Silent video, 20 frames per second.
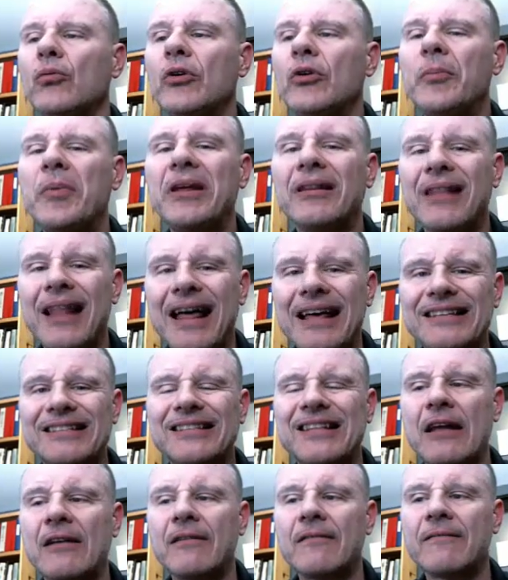would be
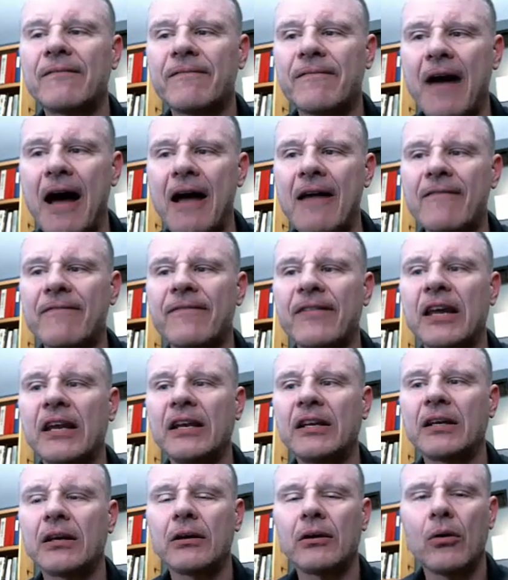less than 5
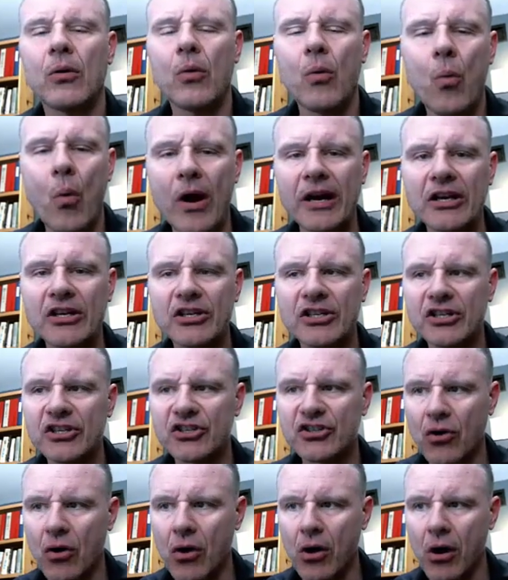feet 1
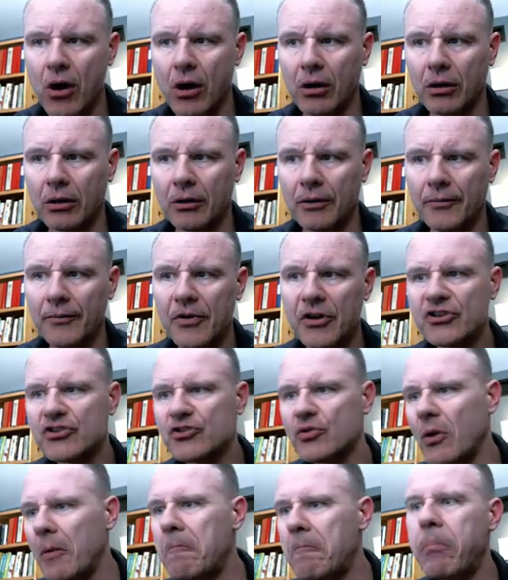inches tall.
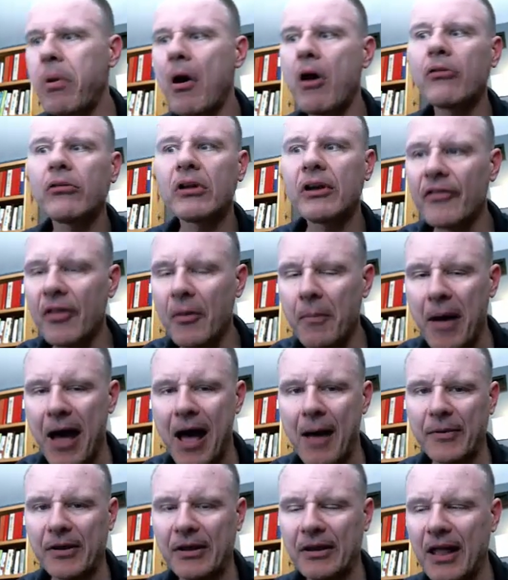So a bulk of the
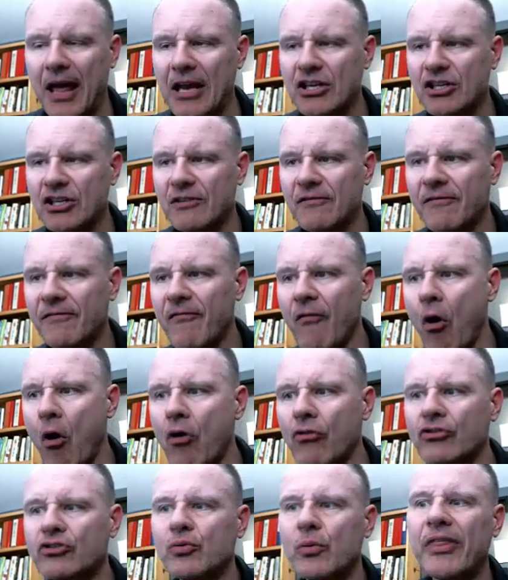population
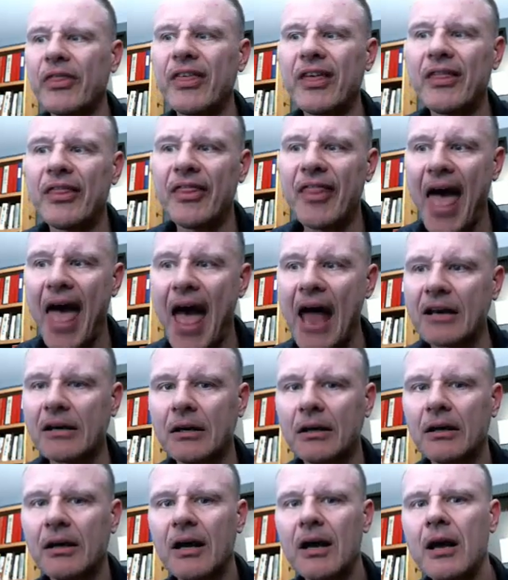falls within
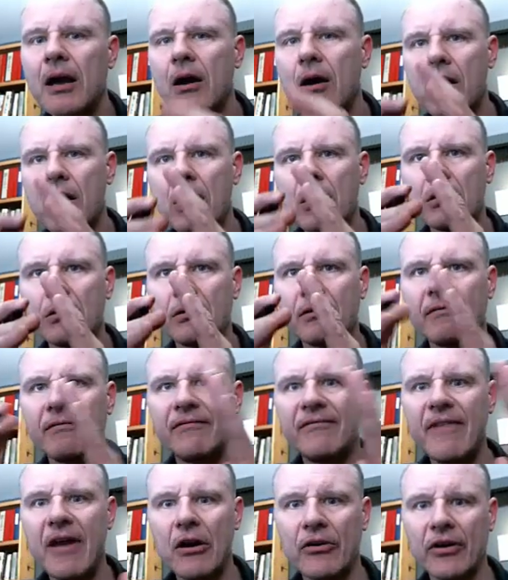that
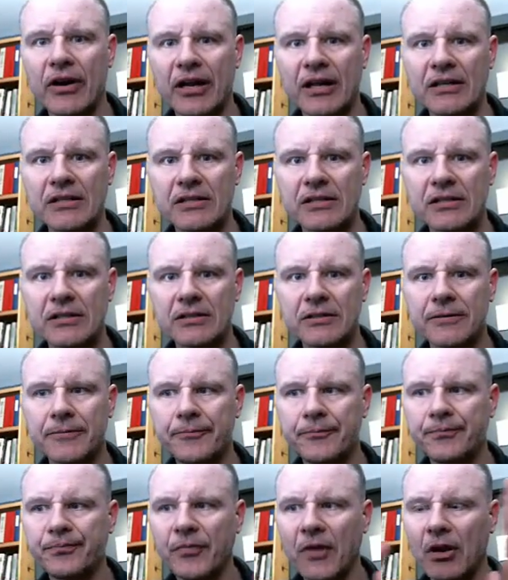variance,
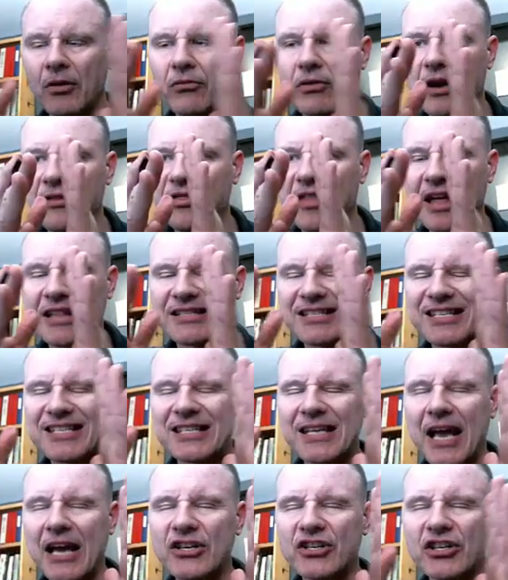right?
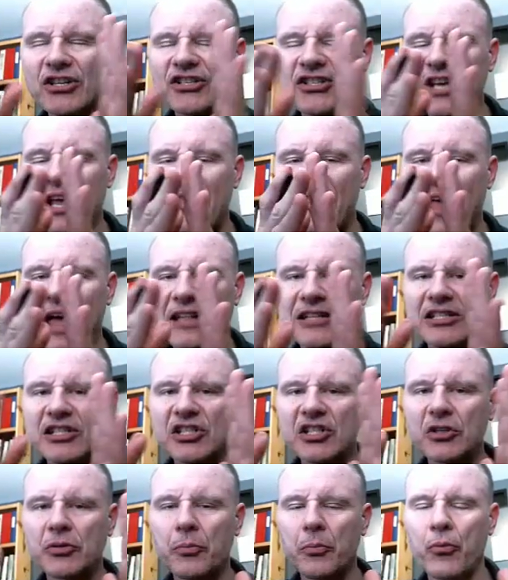That's, I should say,
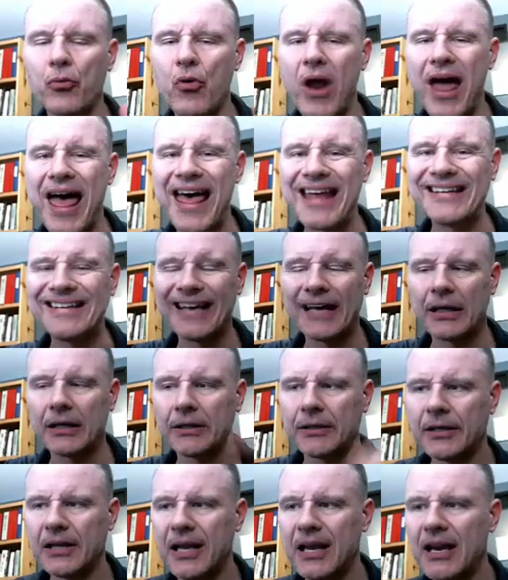that spread
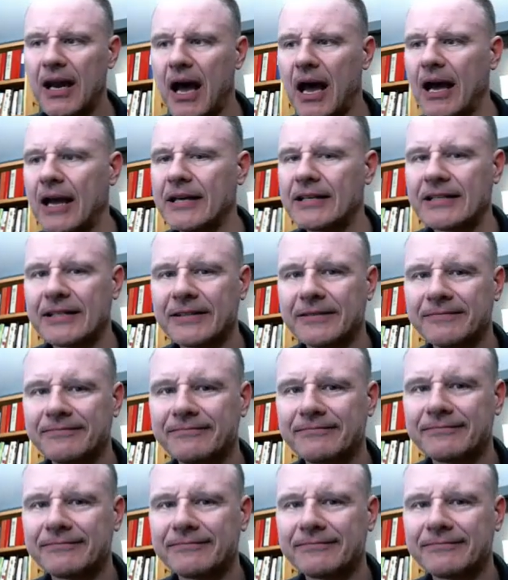in height.